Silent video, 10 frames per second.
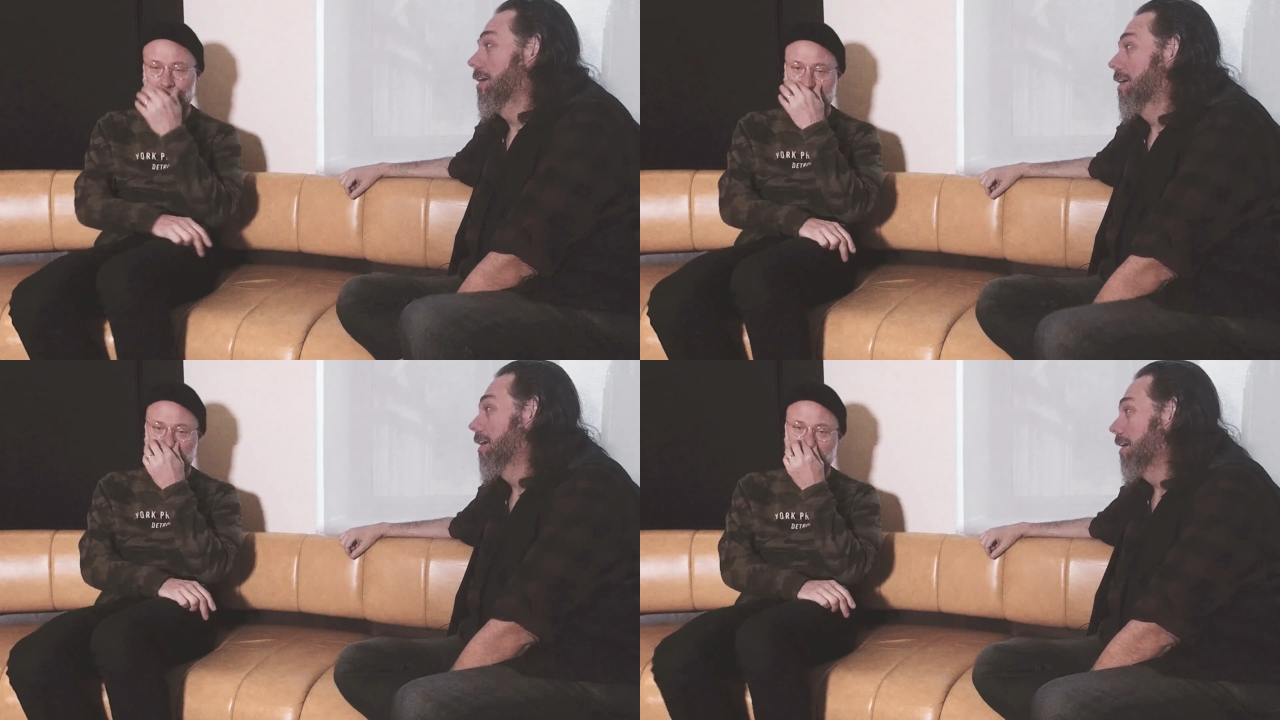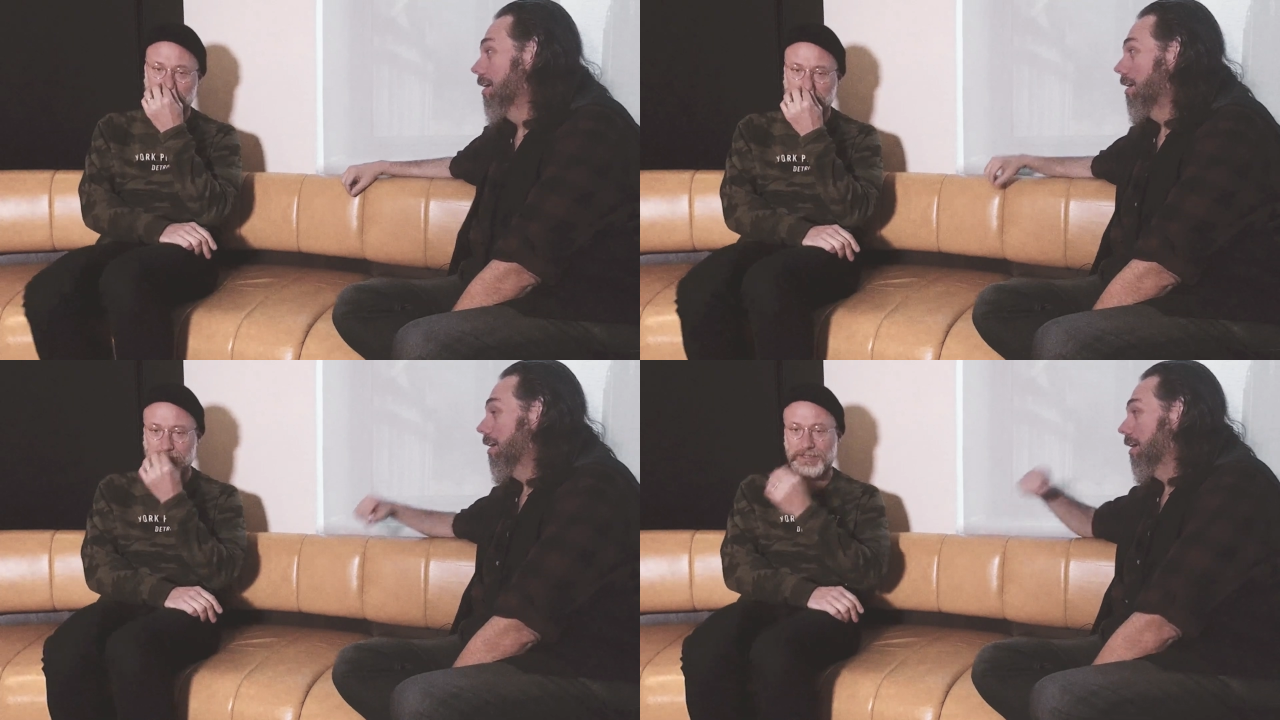Speaker 1: I was on a,
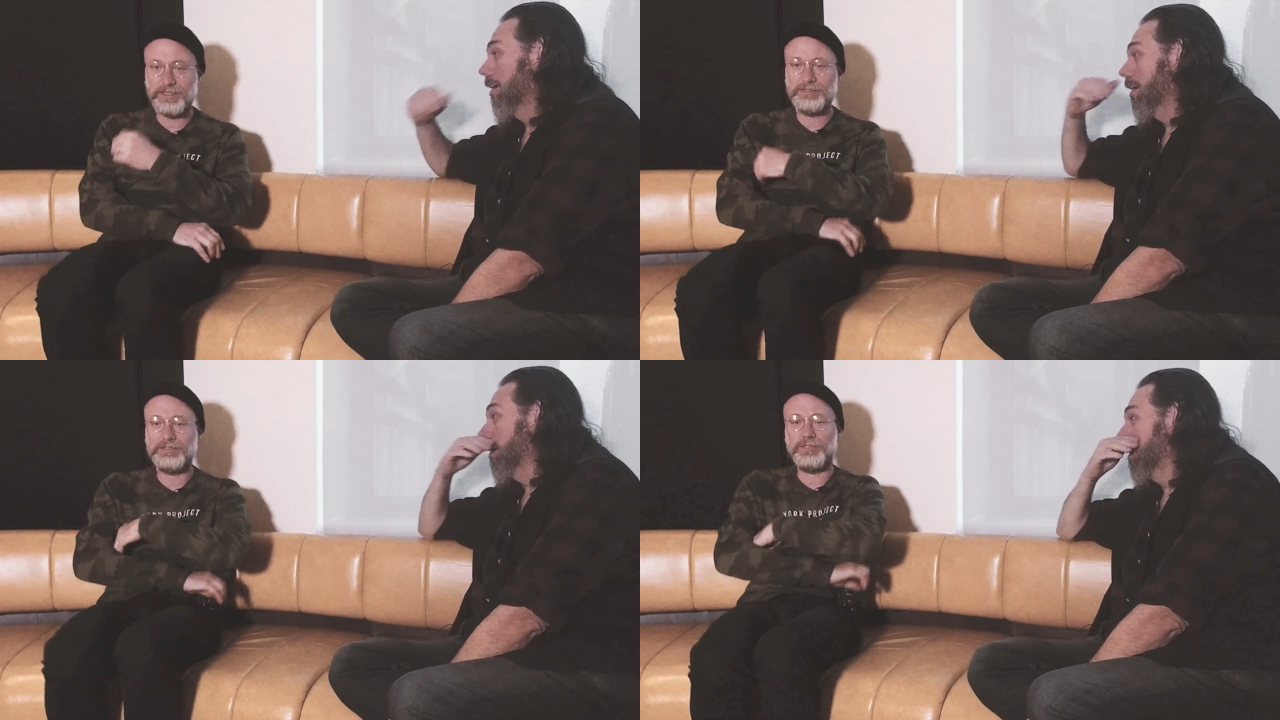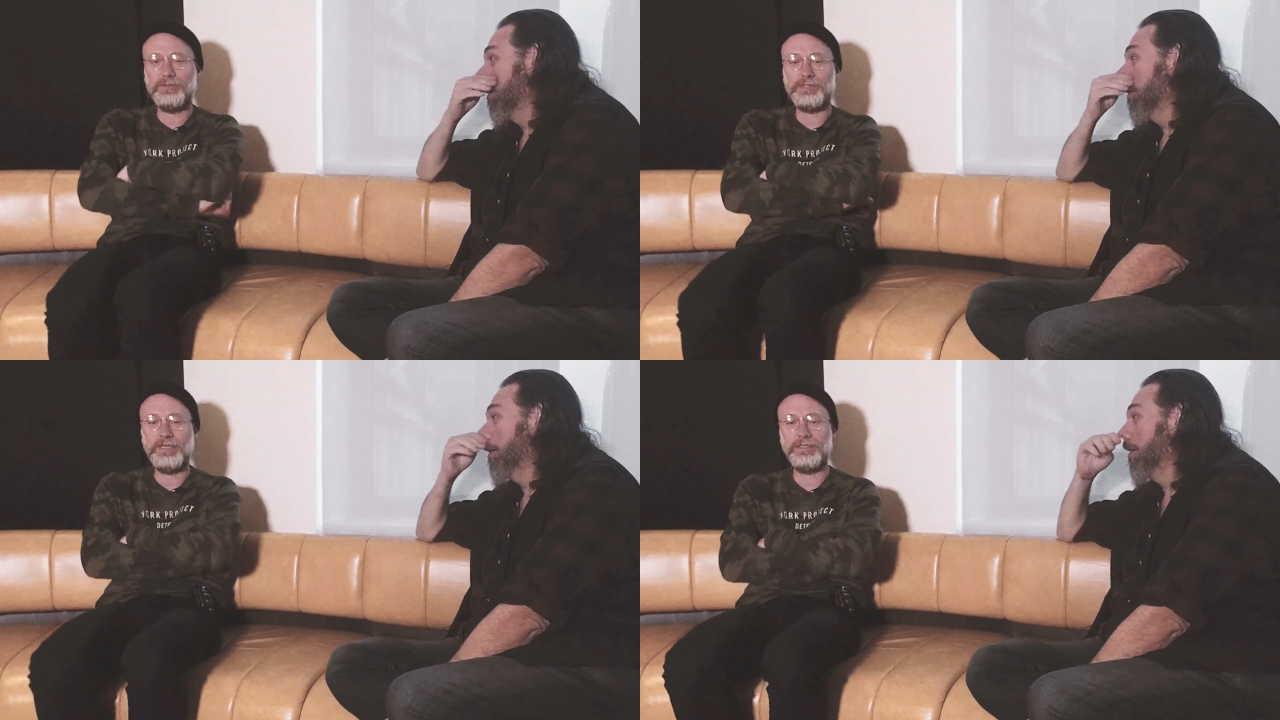a, plane to
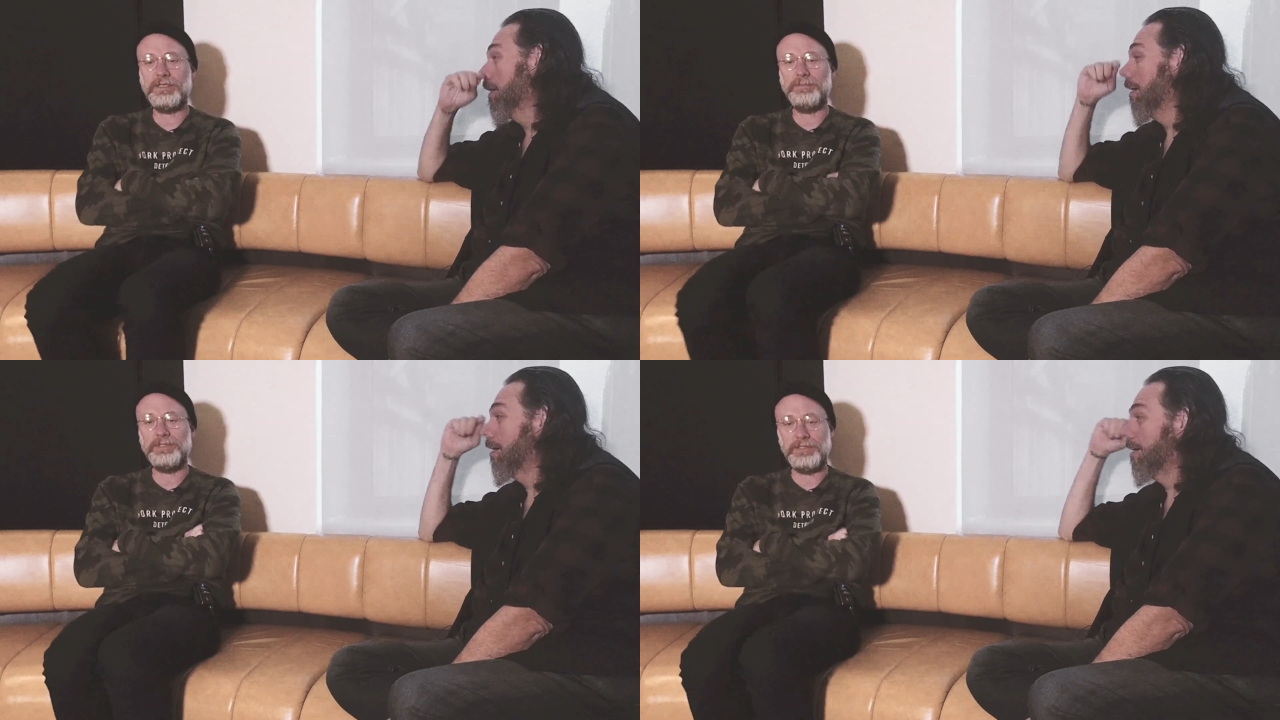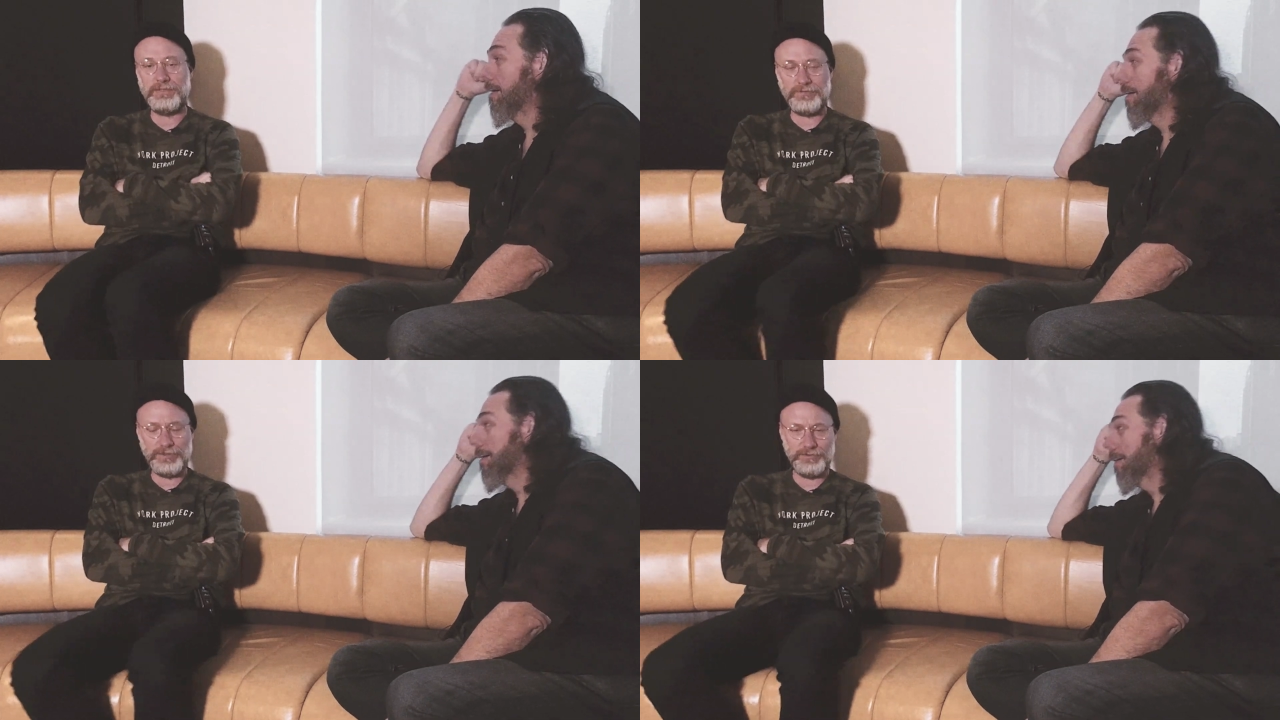go to LA, but then
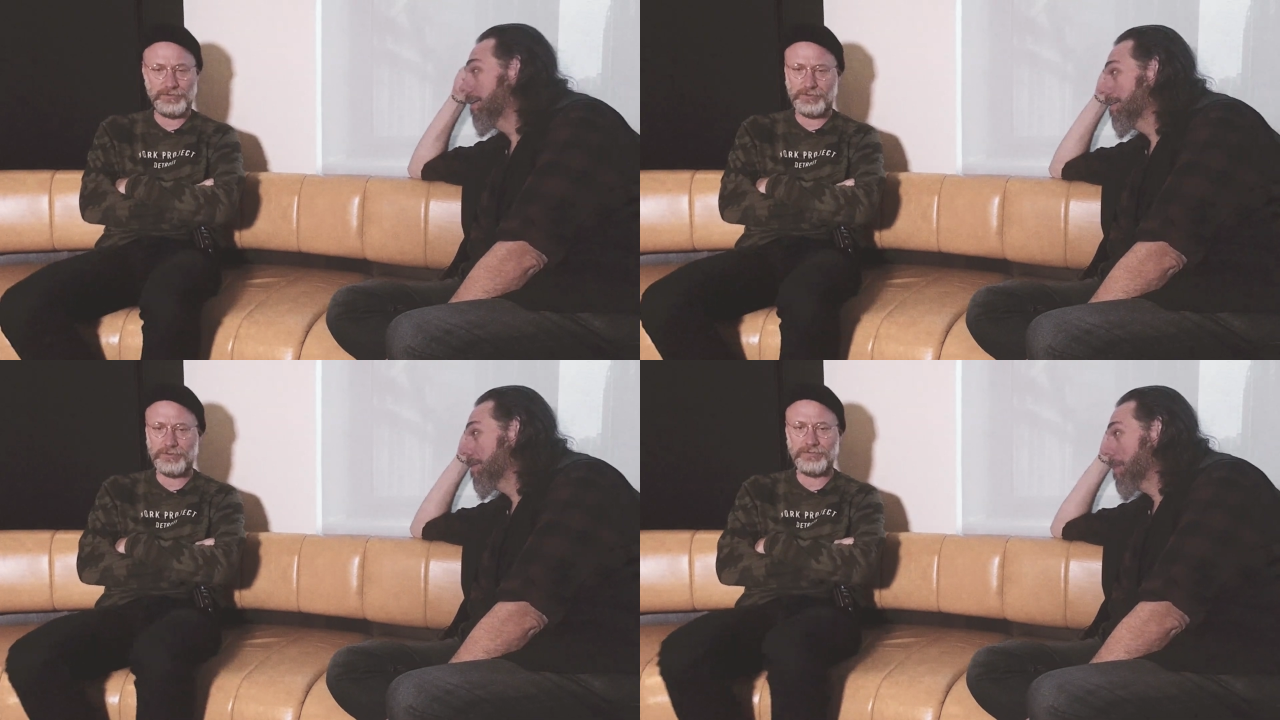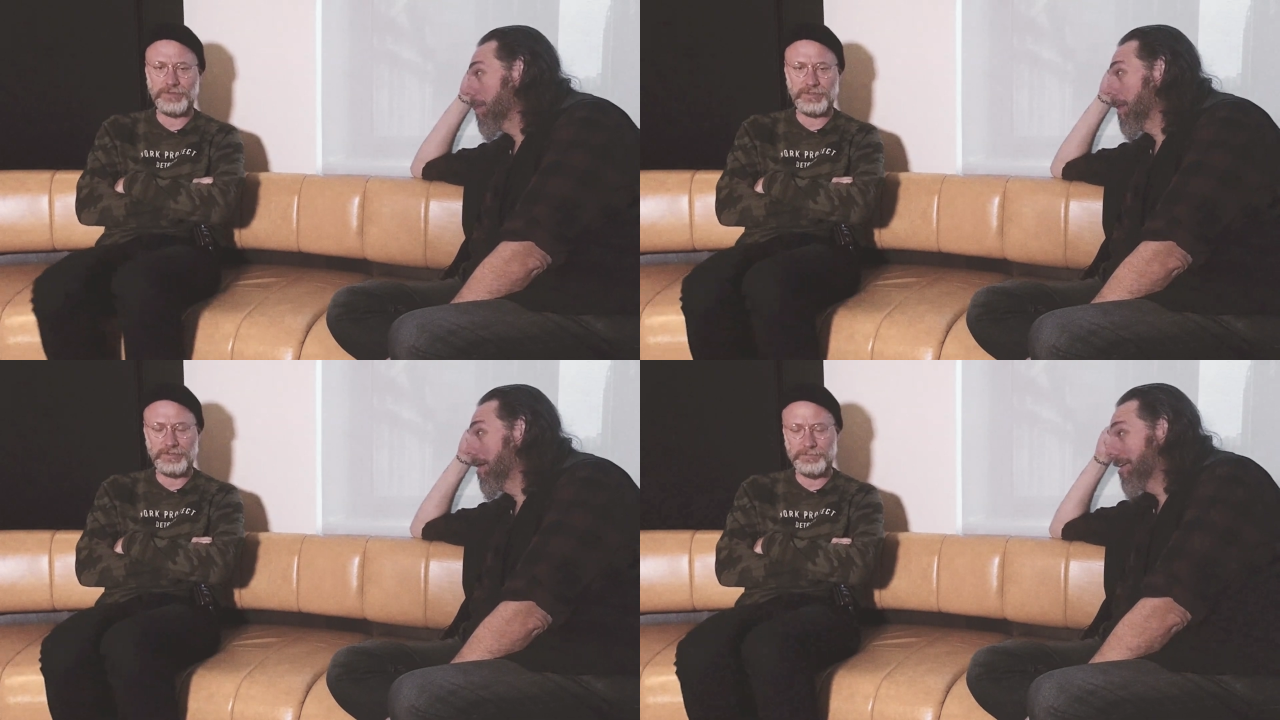they found their girl finally.